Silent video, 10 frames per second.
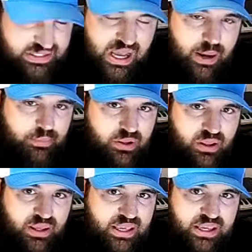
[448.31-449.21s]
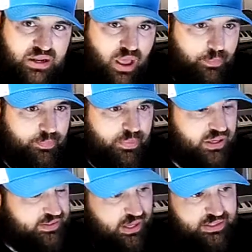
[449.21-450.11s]
time to heat up,
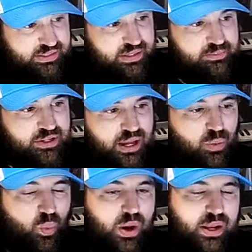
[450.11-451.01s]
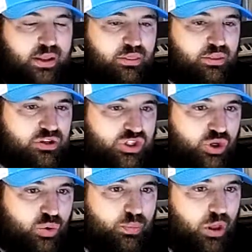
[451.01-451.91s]
because it seems like when
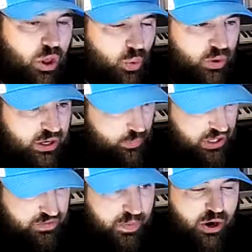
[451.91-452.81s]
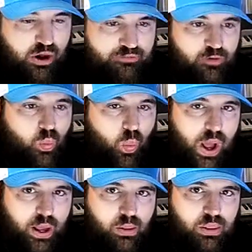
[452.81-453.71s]
it's been on for a
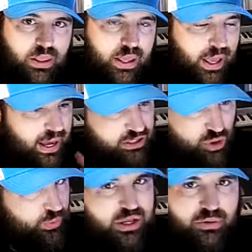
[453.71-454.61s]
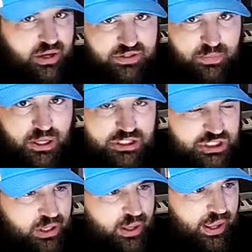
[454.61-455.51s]
while, I don't hear it as
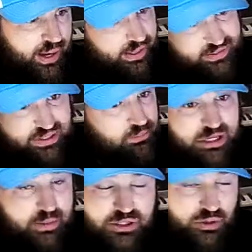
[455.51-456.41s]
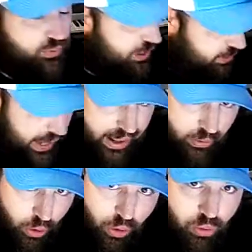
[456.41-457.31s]
much. And sometimes I don't hear it
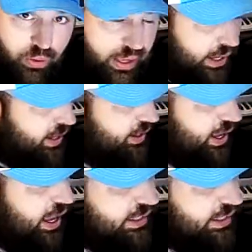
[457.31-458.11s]
at all. And I